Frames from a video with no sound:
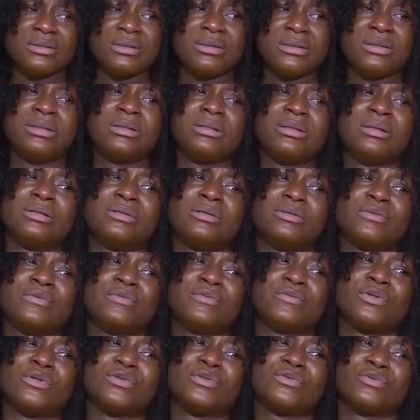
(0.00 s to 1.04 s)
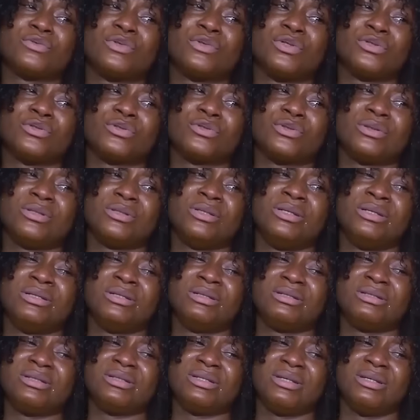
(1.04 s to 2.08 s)
kind of frustration
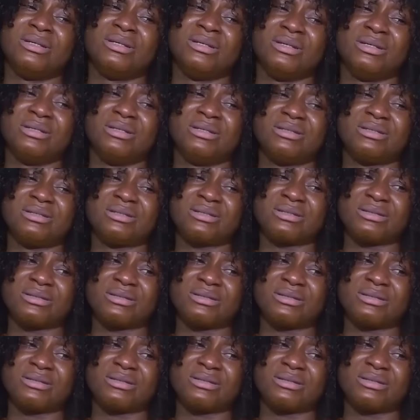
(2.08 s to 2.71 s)
is this?